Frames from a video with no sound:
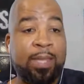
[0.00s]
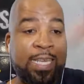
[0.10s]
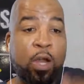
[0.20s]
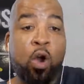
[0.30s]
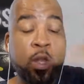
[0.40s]
I
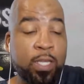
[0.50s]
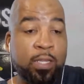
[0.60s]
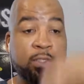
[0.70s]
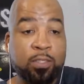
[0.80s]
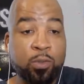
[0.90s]
think all the
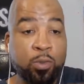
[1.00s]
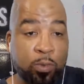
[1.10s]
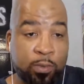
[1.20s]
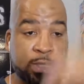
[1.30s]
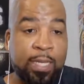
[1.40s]
other
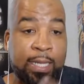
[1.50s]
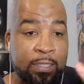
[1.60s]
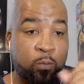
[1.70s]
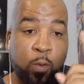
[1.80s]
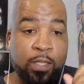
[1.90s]
schools, at
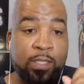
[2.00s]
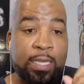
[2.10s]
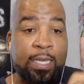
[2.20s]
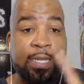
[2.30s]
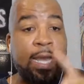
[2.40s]
least one
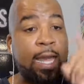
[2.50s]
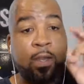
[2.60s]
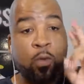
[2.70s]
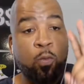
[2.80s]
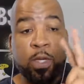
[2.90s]
kid got
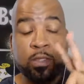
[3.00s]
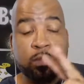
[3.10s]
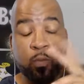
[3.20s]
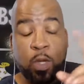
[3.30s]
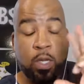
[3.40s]
it or
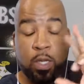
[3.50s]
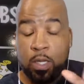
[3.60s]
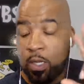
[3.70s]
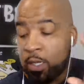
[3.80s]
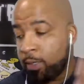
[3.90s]
one of
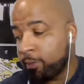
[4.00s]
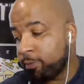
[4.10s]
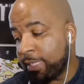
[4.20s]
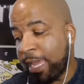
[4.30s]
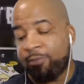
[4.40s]
the
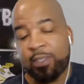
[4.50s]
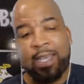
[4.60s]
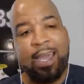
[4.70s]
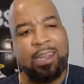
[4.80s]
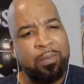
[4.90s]
staff that got it.